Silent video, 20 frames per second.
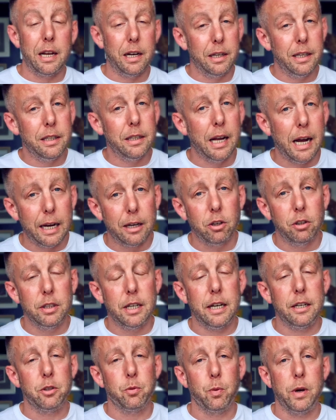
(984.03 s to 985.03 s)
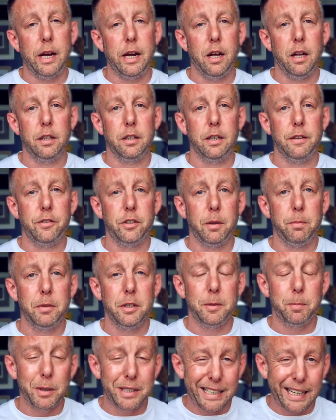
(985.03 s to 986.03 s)
little hack on that as well, that if
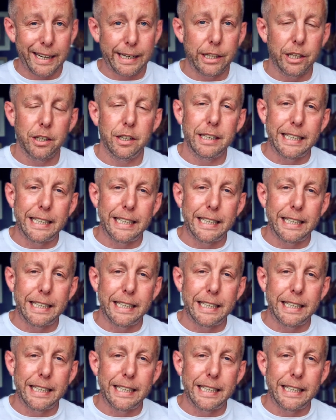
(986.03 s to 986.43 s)
something's particularly